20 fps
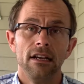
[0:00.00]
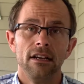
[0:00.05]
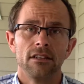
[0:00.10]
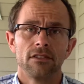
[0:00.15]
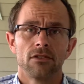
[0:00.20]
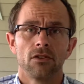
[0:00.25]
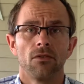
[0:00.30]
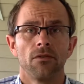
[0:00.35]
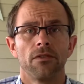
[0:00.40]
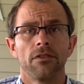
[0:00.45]

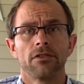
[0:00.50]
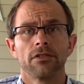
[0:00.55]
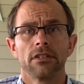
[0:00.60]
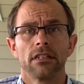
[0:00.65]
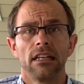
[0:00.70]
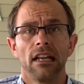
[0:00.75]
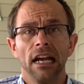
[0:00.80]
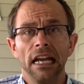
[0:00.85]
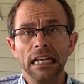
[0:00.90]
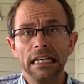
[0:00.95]
So if there's
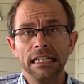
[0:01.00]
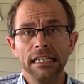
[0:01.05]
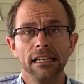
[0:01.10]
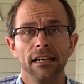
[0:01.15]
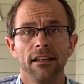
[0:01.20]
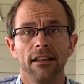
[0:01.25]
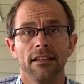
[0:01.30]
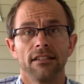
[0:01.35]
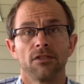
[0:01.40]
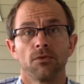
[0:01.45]
an
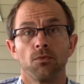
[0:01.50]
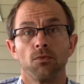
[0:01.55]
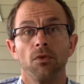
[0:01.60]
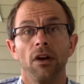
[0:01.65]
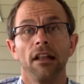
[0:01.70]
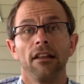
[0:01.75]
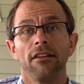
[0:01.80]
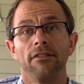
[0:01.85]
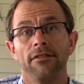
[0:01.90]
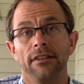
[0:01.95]
idea that's
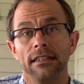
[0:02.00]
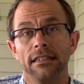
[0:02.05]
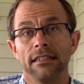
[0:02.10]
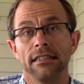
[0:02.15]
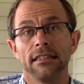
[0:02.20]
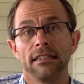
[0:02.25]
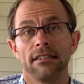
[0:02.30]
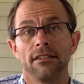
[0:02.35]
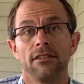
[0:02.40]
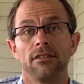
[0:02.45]

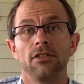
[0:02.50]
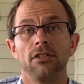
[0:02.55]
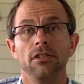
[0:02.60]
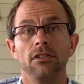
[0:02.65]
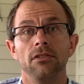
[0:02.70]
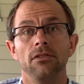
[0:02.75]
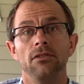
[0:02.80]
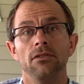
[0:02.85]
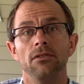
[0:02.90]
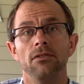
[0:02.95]
relevant
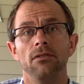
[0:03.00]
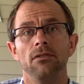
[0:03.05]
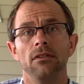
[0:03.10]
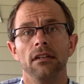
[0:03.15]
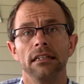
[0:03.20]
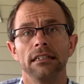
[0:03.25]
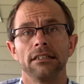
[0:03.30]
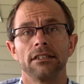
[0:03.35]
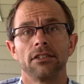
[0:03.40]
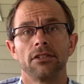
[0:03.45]
to
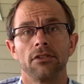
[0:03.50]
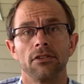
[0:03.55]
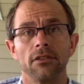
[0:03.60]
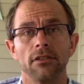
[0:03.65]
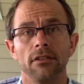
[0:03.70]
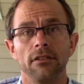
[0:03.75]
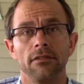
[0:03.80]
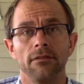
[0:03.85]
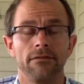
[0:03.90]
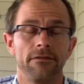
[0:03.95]
a
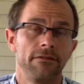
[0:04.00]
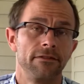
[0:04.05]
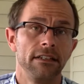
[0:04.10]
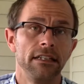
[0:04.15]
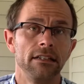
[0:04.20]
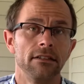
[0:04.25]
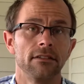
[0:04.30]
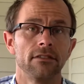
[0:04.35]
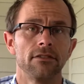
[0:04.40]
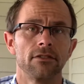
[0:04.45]
certain
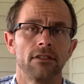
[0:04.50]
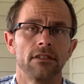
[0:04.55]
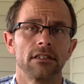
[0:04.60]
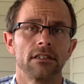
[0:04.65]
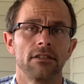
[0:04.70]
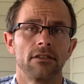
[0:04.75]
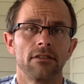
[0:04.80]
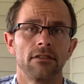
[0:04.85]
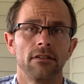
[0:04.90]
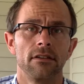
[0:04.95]
field or a
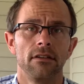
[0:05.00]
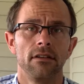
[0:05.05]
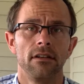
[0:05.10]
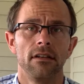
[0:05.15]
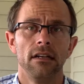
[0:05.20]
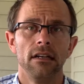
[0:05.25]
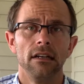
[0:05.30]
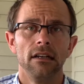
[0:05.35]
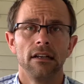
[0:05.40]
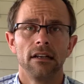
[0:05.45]
certain
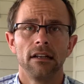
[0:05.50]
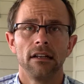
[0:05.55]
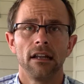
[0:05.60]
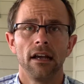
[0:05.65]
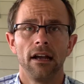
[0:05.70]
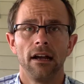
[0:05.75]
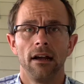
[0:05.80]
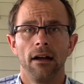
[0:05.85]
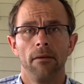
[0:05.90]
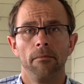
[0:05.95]

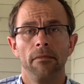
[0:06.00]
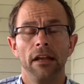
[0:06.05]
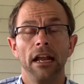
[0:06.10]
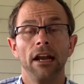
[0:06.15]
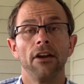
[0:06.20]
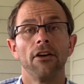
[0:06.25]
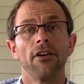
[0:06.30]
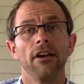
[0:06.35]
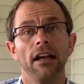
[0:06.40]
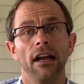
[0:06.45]
um,
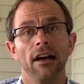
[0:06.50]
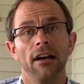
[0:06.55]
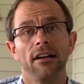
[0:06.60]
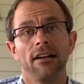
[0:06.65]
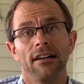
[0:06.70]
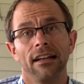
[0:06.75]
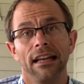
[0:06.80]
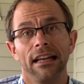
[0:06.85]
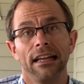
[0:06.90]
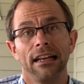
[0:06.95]

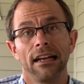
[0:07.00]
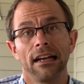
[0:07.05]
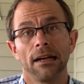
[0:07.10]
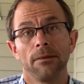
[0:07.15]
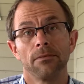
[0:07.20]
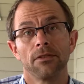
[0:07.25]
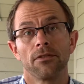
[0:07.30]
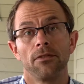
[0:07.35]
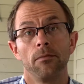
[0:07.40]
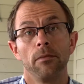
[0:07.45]
area and it
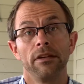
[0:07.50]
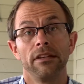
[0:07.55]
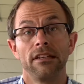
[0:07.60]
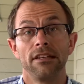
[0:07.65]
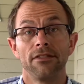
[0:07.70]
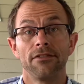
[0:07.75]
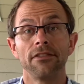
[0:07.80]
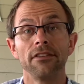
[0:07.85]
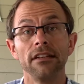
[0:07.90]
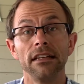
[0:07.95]
comes from a
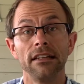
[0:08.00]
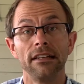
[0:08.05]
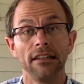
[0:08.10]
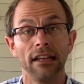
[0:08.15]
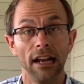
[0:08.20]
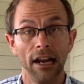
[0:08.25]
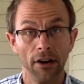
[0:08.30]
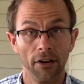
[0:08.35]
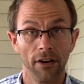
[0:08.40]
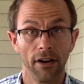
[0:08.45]
different
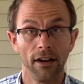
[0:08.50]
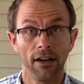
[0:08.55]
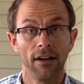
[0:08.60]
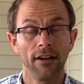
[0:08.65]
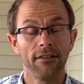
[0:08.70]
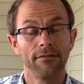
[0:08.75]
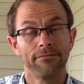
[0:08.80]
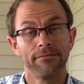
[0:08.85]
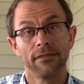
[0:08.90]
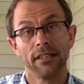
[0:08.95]

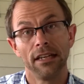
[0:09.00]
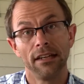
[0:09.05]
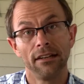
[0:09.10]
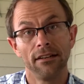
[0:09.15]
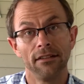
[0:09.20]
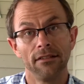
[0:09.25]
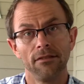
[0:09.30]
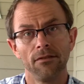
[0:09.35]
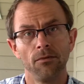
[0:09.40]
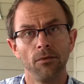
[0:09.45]
area,
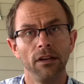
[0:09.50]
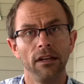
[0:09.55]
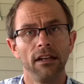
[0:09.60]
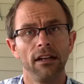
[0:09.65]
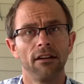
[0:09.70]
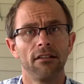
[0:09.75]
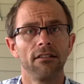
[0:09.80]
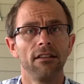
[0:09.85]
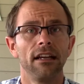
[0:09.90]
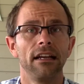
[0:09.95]
then we
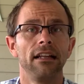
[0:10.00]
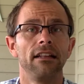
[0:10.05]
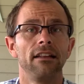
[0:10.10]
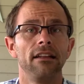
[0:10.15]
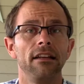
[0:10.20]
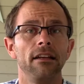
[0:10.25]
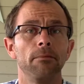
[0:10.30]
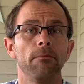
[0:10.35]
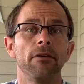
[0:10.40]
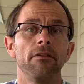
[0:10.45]
are
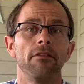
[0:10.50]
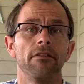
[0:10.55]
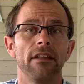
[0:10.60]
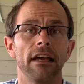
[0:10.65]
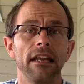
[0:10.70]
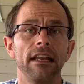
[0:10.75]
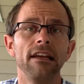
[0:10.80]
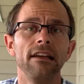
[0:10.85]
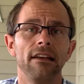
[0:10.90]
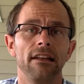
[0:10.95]
likely to pull
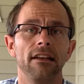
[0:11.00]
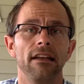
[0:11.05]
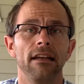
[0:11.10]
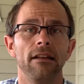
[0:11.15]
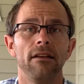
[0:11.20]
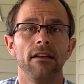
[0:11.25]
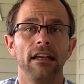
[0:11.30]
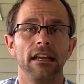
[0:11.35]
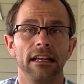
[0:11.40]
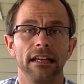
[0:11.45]
that in
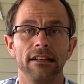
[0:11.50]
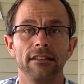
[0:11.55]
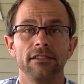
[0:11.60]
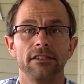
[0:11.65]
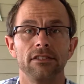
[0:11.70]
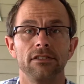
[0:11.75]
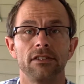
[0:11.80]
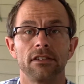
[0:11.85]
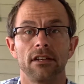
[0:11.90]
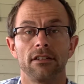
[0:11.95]
and, and
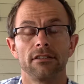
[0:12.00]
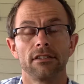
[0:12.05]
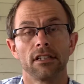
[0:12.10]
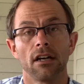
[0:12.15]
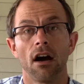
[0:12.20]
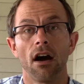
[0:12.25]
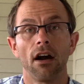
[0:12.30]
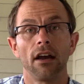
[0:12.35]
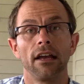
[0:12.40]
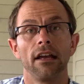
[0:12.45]
to start
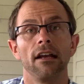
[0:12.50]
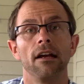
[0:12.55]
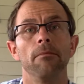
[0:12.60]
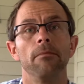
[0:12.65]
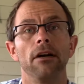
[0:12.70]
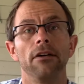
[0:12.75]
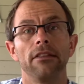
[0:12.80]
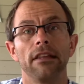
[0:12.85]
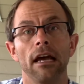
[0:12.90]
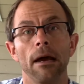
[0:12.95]
talking
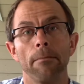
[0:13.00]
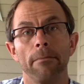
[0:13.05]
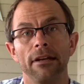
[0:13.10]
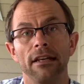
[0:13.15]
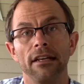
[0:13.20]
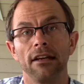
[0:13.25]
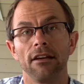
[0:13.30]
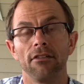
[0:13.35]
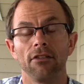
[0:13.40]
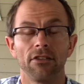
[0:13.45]
about that
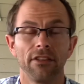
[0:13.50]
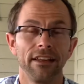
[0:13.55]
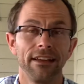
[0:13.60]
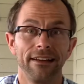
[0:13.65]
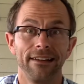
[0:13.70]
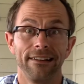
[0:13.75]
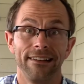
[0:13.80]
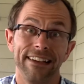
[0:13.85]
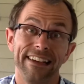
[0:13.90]
particular thing.